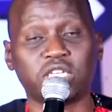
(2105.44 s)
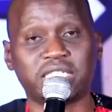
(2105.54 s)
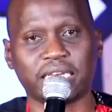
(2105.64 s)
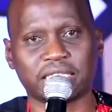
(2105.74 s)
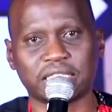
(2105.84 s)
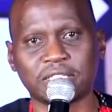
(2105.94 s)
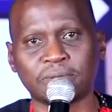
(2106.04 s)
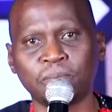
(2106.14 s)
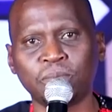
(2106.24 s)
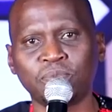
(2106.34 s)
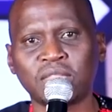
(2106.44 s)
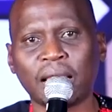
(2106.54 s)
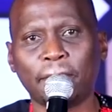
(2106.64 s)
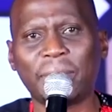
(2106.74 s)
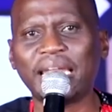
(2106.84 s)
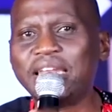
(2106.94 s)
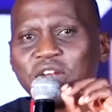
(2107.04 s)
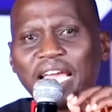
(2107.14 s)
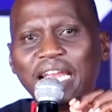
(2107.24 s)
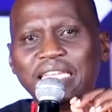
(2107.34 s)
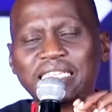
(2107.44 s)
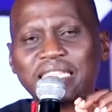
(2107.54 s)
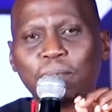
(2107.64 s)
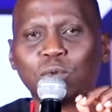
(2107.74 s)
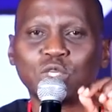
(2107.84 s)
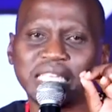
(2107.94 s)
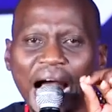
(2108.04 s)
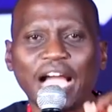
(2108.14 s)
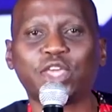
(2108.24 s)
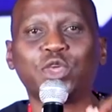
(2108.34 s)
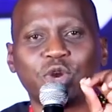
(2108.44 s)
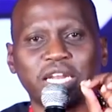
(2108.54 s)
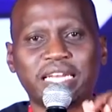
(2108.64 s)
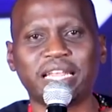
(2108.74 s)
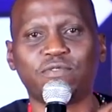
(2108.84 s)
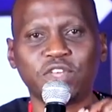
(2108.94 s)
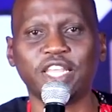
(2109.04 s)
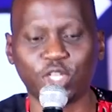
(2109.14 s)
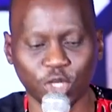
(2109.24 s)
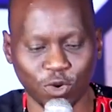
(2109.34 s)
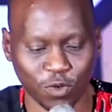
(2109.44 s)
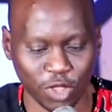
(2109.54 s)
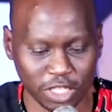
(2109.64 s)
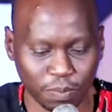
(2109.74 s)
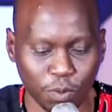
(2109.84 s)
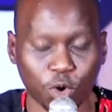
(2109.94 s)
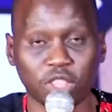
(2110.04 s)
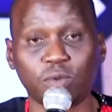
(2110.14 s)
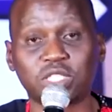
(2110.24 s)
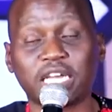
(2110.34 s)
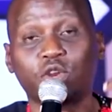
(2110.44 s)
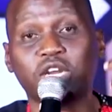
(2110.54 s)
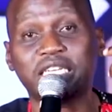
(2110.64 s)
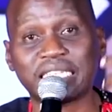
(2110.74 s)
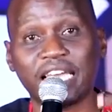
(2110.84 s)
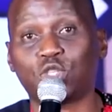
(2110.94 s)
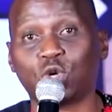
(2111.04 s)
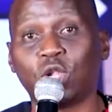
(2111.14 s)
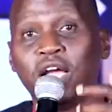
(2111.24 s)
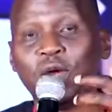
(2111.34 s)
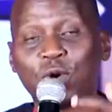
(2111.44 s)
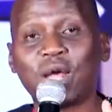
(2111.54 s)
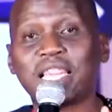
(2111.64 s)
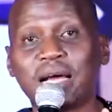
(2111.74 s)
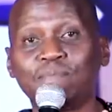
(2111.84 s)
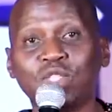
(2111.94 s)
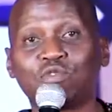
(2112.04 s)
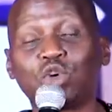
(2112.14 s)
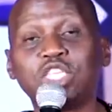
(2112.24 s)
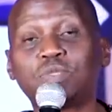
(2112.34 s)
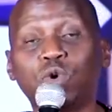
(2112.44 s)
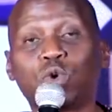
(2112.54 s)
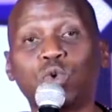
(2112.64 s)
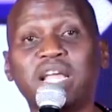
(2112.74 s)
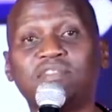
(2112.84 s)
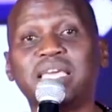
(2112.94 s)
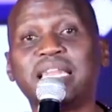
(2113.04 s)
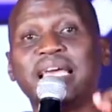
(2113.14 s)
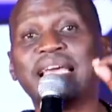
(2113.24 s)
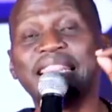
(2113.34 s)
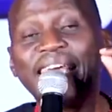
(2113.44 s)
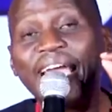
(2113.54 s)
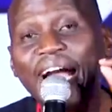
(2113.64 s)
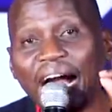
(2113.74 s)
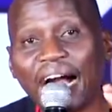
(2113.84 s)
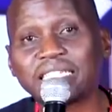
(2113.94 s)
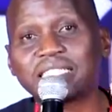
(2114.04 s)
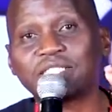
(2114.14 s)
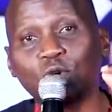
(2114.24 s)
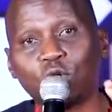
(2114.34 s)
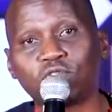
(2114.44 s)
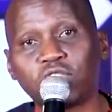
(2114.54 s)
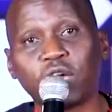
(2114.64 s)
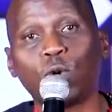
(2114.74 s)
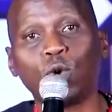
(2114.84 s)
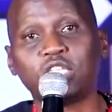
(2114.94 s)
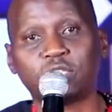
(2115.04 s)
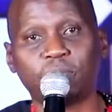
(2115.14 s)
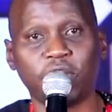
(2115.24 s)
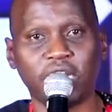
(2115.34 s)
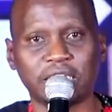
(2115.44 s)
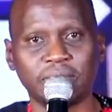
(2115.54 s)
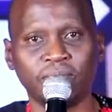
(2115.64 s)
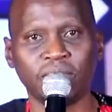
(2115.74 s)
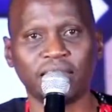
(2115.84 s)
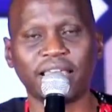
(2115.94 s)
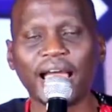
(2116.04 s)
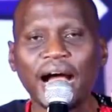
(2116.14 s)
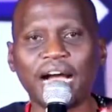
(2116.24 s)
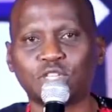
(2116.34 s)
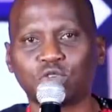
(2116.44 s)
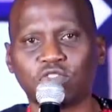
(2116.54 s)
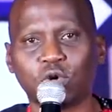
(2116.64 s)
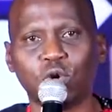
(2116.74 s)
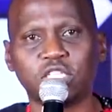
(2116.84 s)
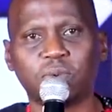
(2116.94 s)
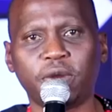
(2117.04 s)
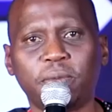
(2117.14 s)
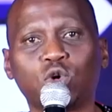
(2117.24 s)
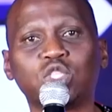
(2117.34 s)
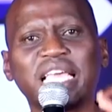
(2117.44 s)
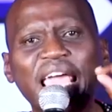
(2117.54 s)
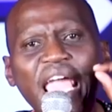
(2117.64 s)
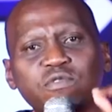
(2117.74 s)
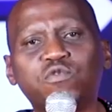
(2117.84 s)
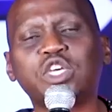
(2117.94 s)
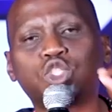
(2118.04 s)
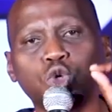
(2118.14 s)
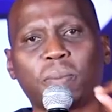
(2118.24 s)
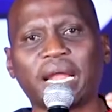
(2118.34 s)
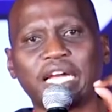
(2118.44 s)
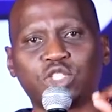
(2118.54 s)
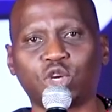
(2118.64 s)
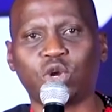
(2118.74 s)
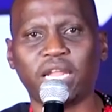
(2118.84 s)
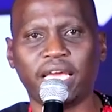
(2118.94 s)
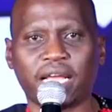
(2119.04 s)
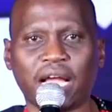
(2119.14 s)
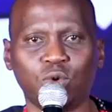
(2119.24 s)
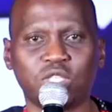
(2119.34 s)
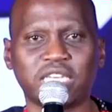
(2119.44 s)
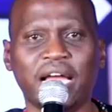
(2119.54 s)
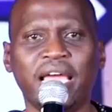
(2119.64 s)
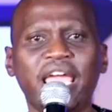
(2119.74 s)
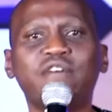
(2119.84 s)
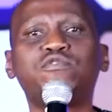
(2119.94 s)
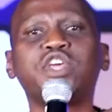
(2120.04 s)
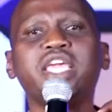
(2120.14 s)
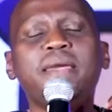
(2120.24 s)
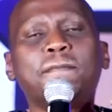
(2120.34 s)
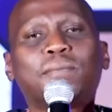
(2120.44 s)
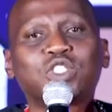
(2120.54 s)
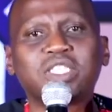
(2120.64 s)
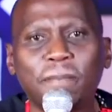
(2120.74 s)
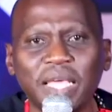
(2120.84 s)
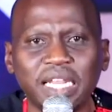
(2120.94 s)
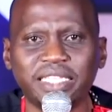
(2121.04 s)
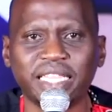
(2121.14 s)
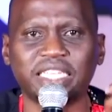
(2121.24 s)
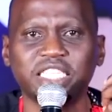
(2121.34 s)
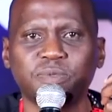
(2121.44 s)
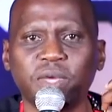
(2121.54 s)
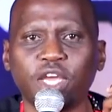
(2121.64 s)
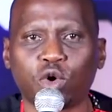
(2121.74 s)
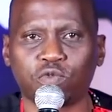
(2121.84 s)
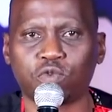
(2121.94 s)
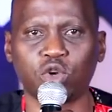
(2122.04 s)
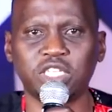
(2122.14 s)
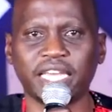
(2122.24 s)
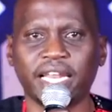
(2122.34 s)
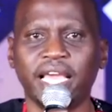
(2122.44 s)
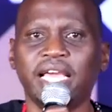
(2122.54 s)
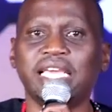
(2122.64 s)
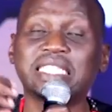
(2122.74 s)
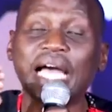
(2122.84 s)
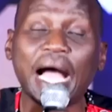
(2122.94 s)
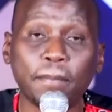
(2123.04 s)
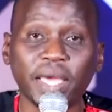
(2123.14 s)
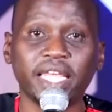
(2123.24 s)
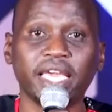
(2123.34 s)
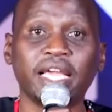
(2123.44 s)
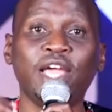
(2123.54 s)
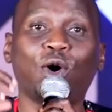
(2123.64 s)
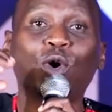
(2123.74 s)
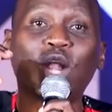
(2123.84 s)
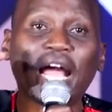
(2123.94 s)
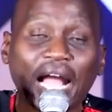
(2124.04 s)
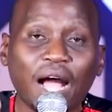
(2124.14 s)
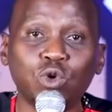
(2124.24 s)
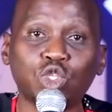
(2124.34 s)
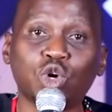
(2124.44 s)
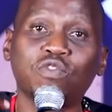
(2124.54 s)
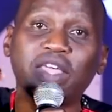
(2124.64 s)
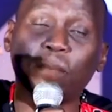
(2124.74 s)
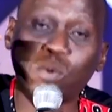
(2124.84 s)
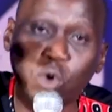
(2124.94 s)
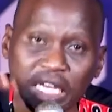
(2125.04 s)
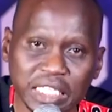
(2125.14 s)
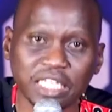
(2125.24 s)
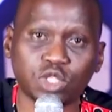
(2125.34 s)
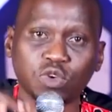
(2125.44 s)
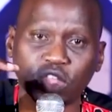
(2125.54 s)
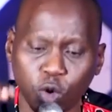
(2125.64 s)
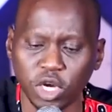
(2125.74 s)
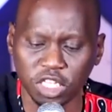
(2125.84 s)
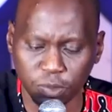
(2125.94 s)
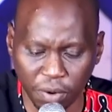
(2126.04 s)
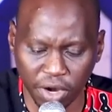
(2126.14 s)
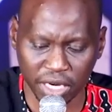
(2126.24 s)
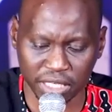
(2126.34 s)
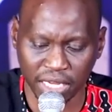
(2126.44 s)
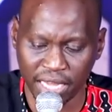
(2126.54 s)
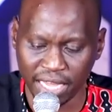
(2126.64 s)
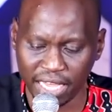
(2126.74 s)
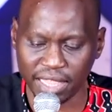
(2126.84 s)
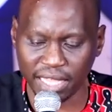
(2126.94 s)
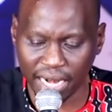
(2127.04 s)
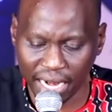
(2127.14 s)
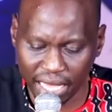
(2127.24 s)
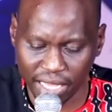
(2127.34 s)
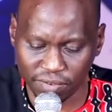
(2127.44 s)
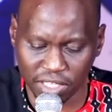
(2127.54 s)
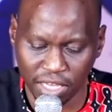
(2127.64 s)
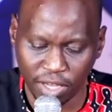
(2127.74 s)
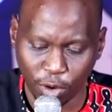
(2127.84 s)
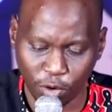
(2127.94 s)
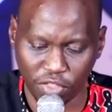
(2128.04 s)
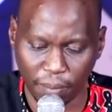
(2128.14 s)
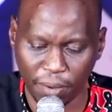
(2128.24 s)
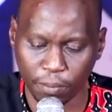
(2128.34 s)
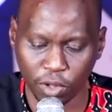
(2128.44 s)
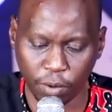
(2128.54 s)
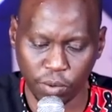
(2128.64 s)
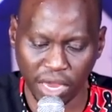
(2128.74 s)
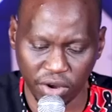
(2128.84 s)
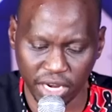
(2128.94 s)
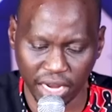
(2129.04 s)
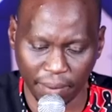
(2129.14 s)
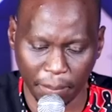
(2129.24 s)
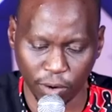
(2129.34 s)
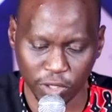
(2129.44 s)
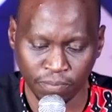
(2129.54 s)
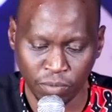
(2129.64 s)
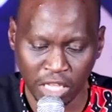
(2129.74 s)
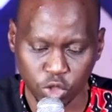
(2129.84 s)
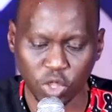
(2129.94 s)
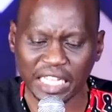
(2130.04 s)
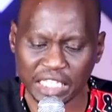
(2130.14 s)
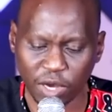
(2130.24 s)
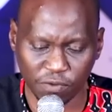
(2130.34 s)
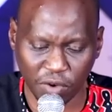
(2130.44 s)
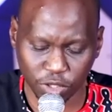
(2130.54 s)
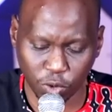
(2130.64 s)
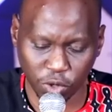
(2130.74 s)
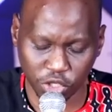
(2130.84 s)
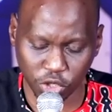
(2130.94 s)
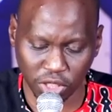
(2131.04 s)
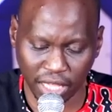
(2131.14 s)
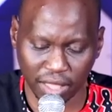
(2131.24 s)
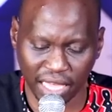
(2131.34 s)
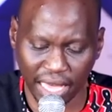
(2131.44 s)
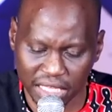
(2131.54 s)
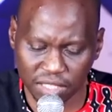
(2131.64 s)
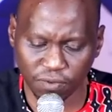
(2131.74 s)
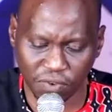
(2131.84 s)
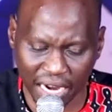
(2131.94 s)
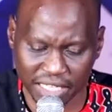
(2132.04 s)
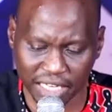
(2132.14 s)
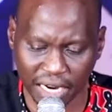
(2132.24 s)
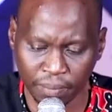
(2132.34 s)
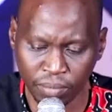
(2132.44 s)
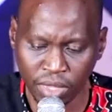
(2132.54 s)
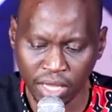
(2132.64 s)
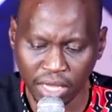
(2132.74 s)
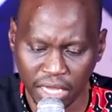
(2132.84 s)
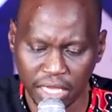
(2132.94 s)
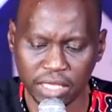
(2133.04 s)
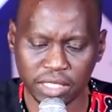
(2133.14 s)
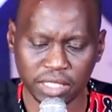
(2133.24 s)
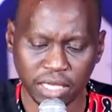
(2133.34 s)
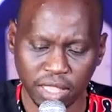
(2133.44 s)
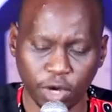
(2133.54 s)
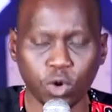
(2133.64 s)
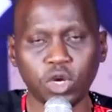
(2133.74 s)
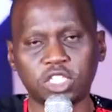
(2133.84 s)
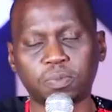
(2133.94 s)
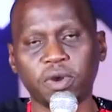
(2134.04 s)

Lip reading: contexts. But in reality, the most accurate definition for this book, or the most accurate title, rather, for this book would have been the Acts of the Holy Spirit. The Acts of the Holy Spirit. Because every supernatural encounter, every impossibility that is being confronted is happening on account of the presence of the Holy Spirit in the lives of the people that we are reading about. So that's our first question. The X factor is the Holy